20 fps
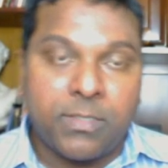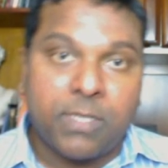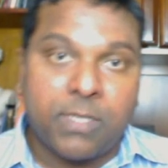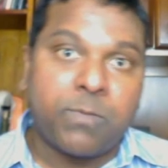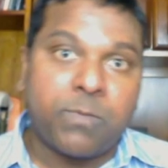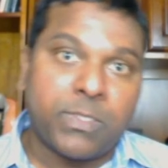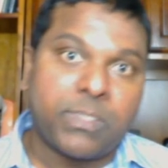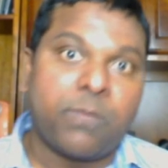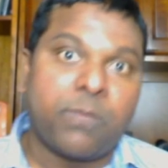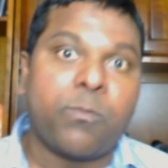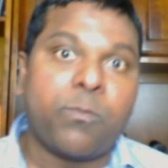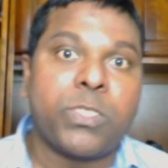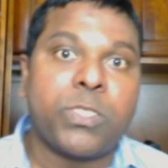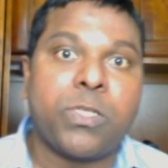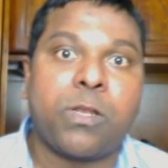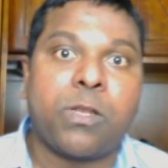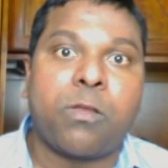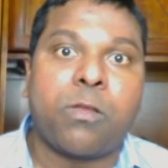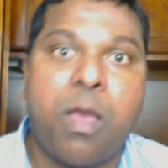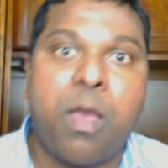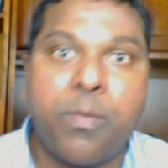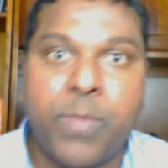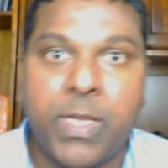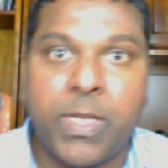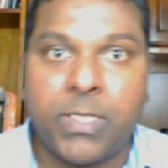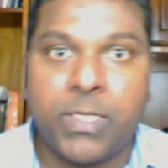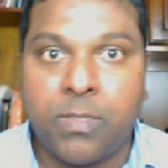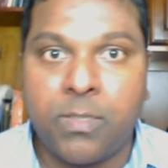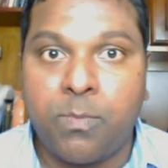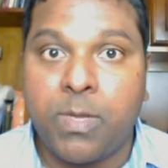that was the original
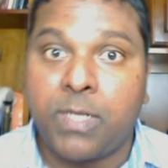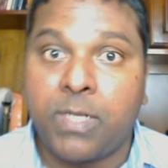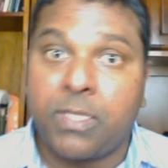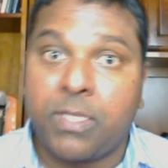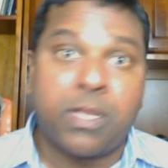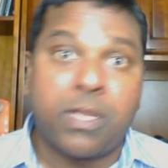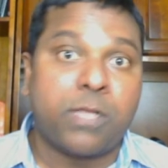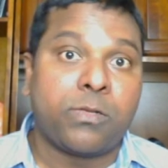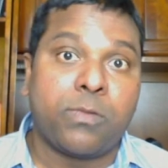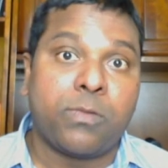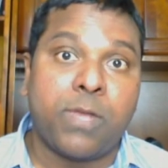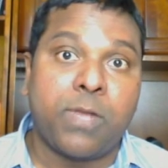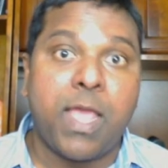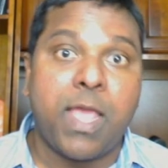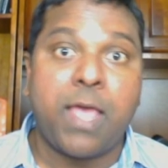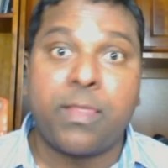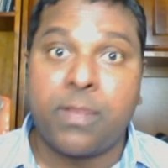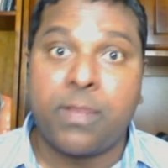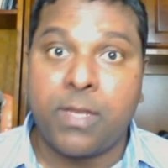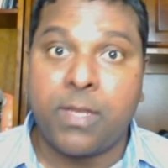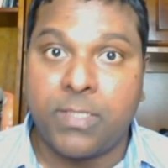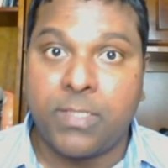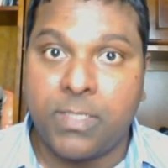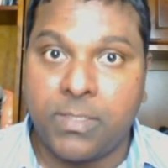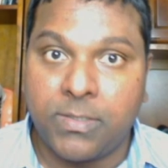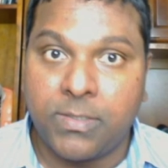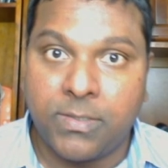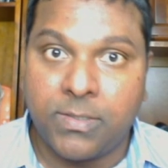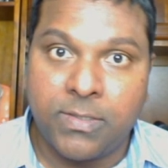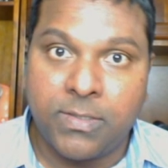combination, but there are today other
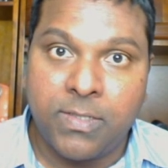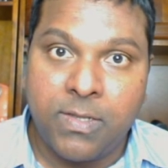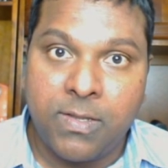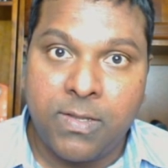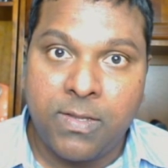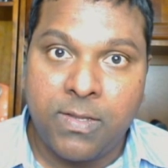agents